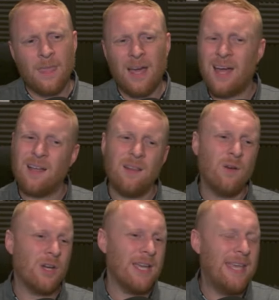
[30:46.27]
Ah,
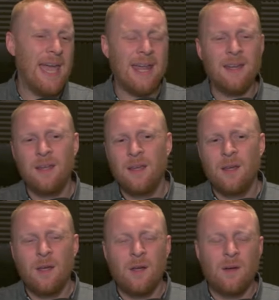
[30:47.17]
look, again,
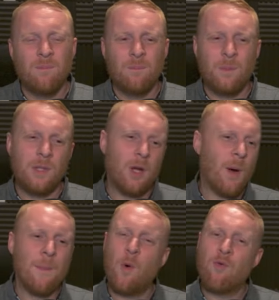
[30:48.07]
you know,
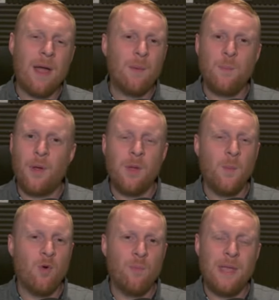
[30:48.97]
I'm all right with
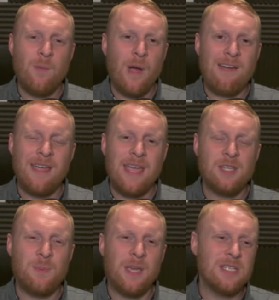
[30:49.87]
polymorph being where it is
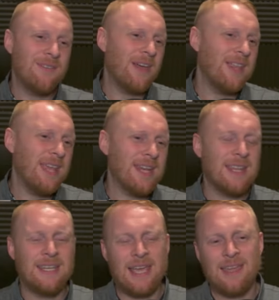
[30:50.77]
because if at the end of
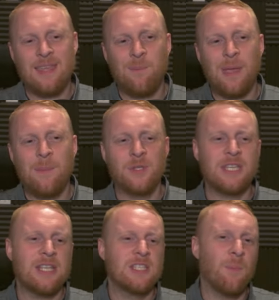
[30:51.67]
the day, I think people
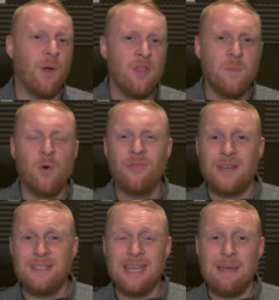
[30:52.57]
tend to polymorph
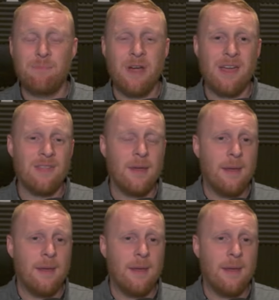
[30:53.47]
then deep breath,